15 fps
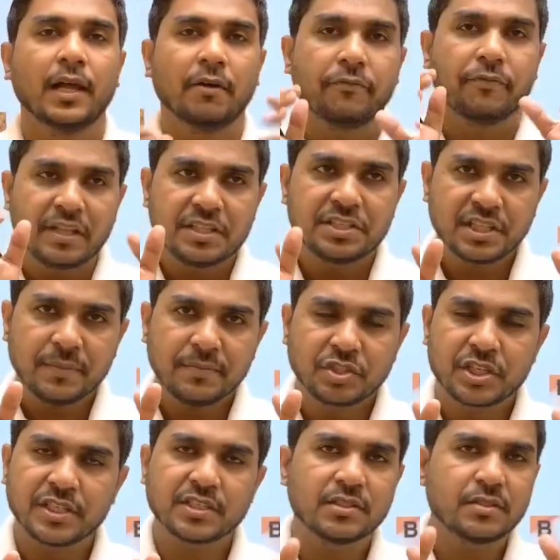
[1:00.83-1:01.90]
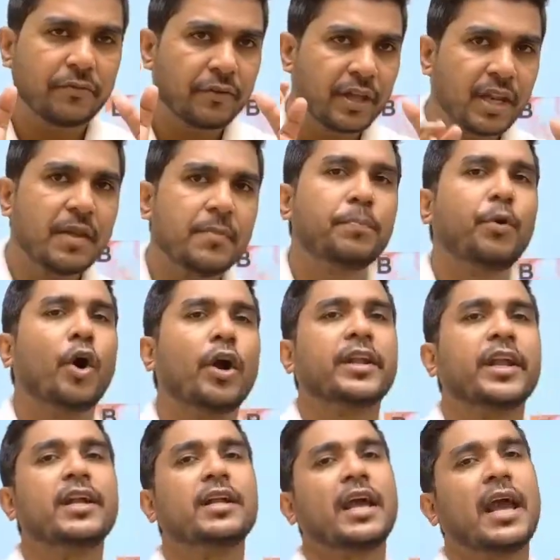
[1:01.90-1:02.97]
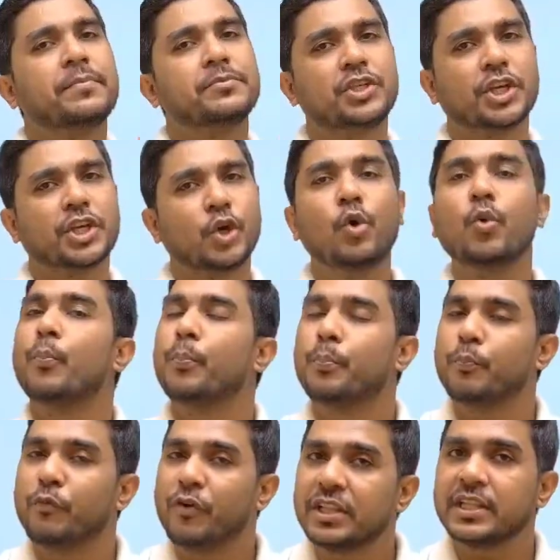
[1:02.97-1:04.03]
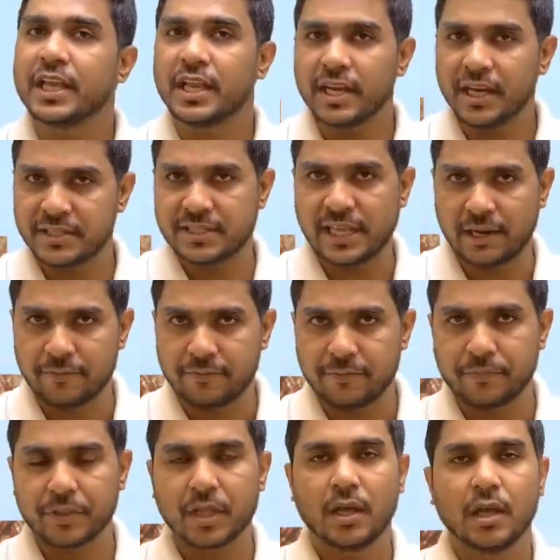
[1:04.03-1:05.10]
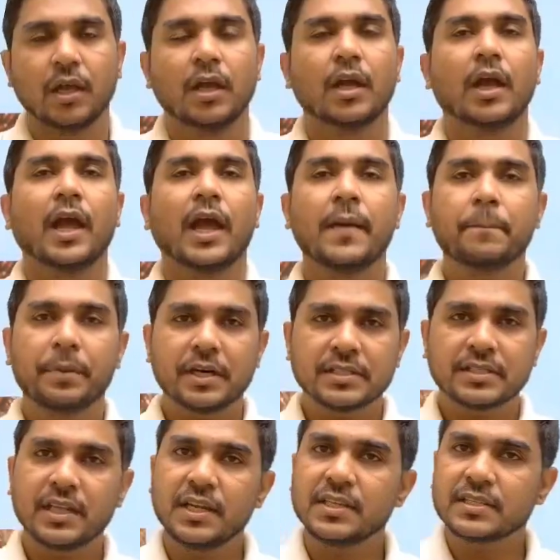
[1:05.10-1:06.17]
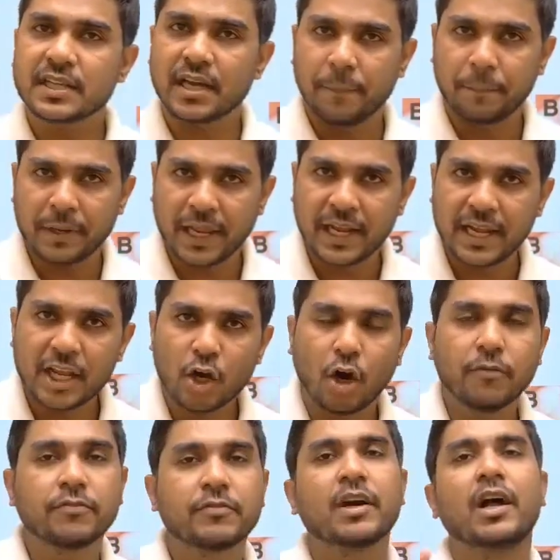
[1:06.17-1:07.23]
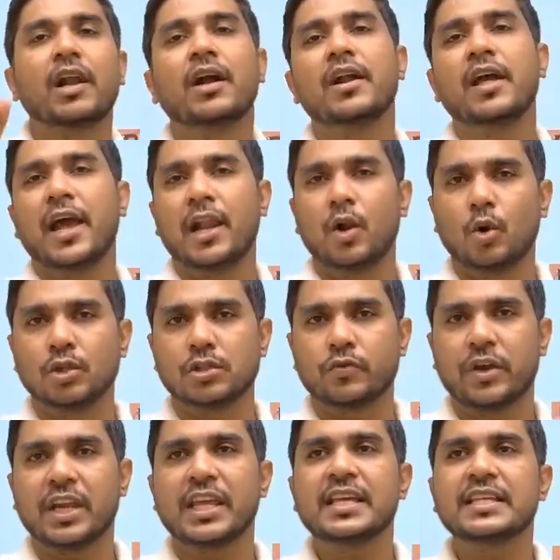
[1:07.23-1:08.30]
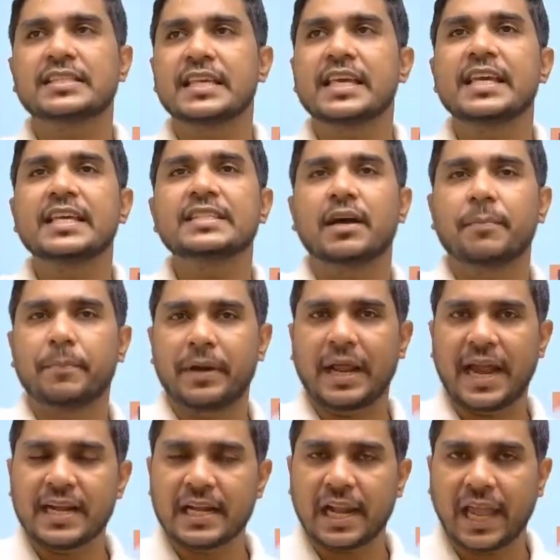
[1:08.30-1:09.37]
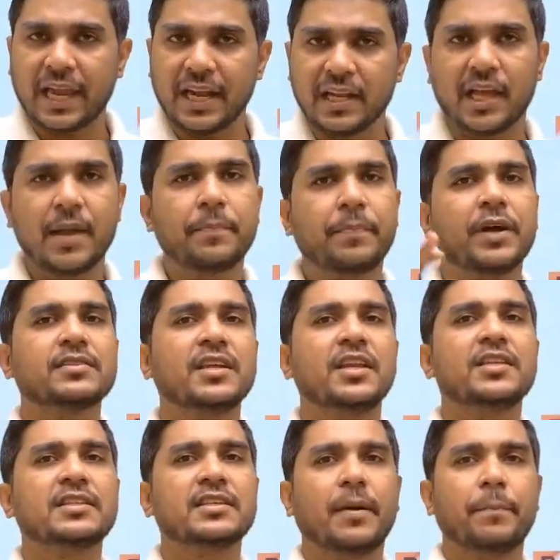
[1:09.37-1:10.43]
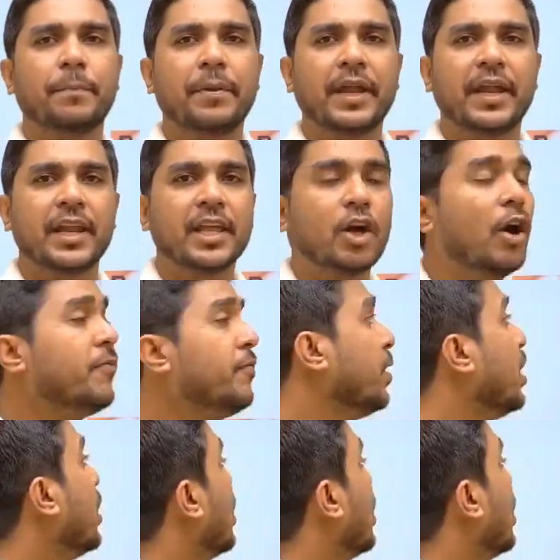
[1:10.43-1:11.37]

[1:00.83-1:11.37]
Fincham's test is a very important MCQ within itself. A person is complaining of colored halos. When he sees a bright light, a person is complaining of